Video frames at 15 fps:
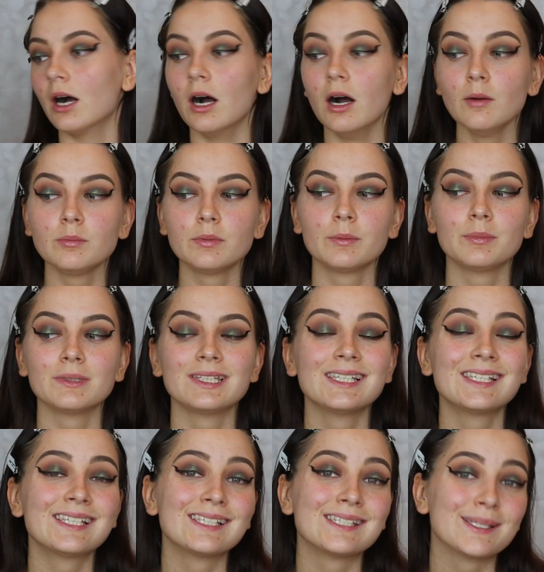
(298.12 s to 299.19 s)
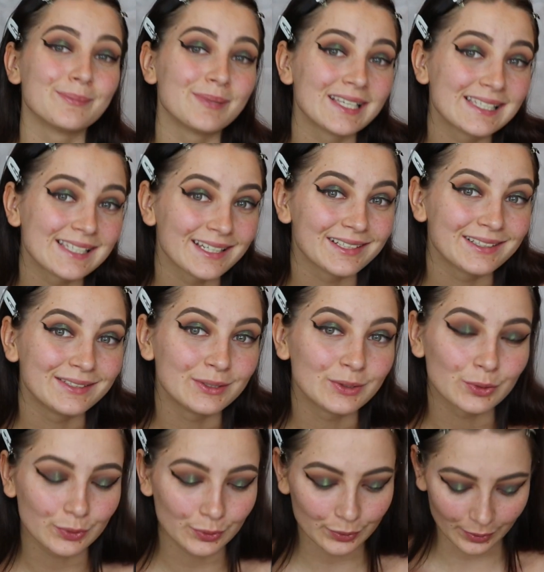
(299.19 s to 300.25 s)
up, but this is the best best I can
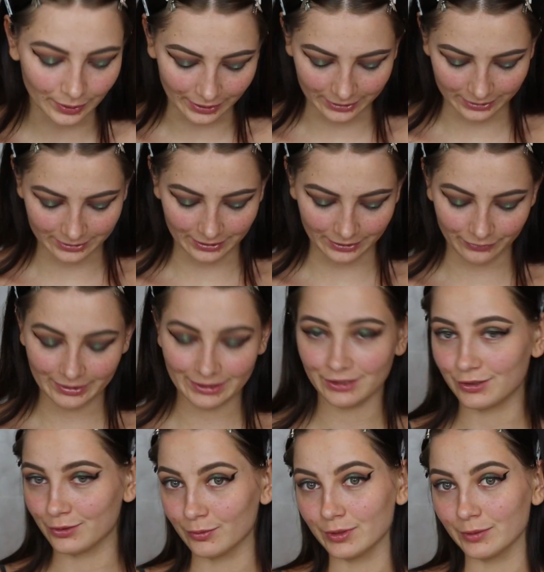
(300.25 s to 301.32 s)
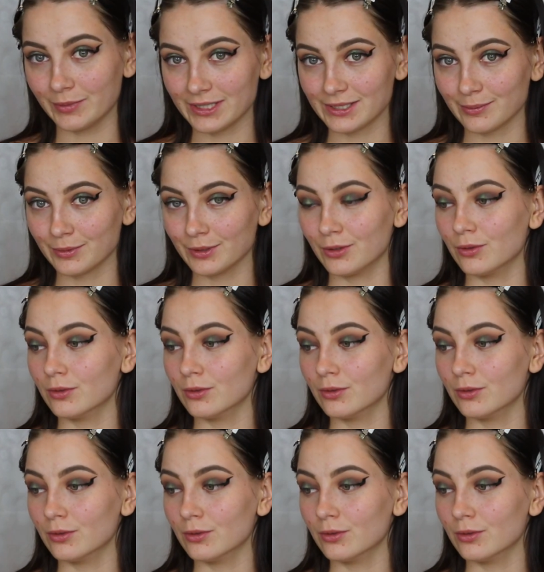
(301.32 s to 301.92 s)
do, and I really don't want to mess up the